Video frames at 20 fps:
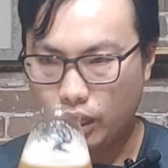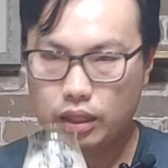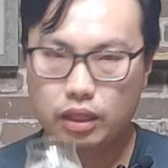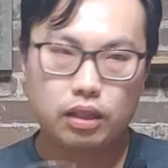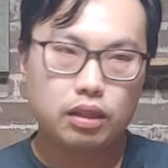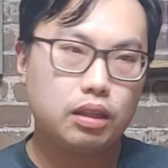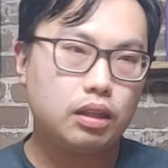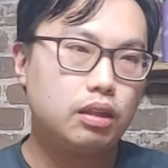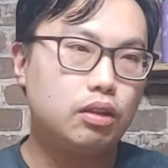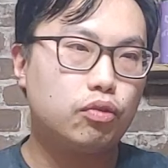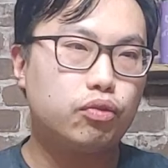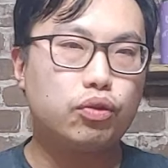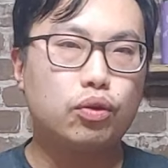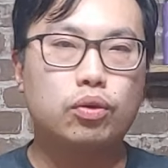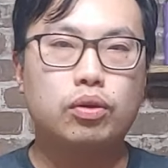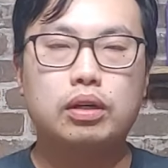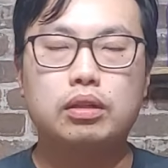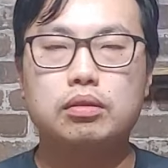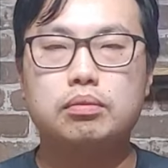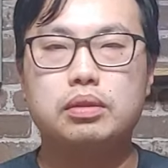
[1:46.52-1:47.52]
and then the, the
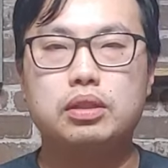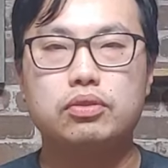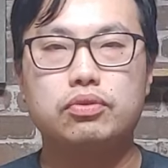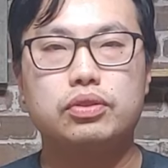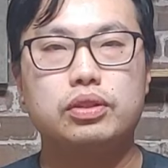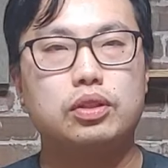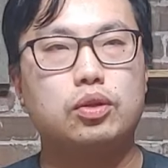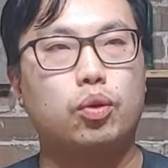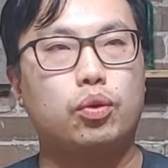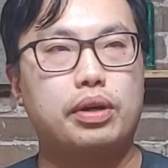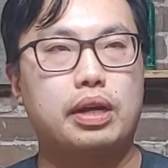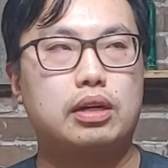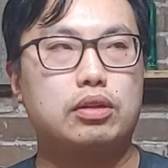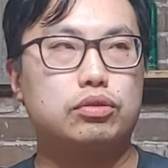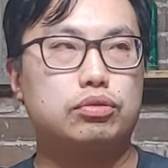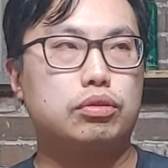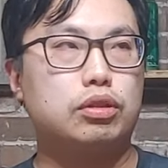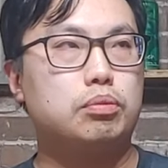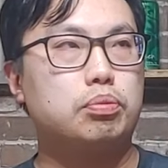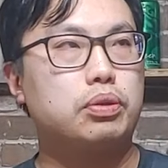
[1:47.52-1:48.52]
floral element of the
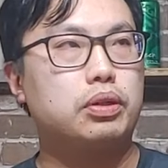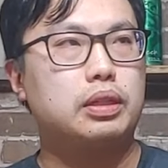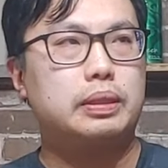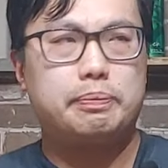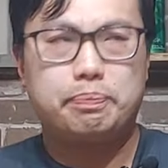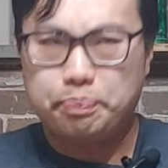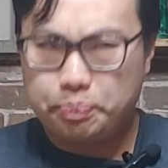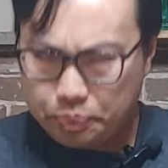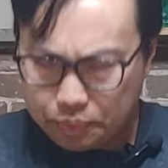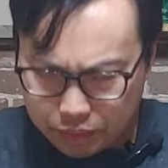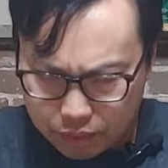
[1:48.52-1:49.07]
coriander is really pretty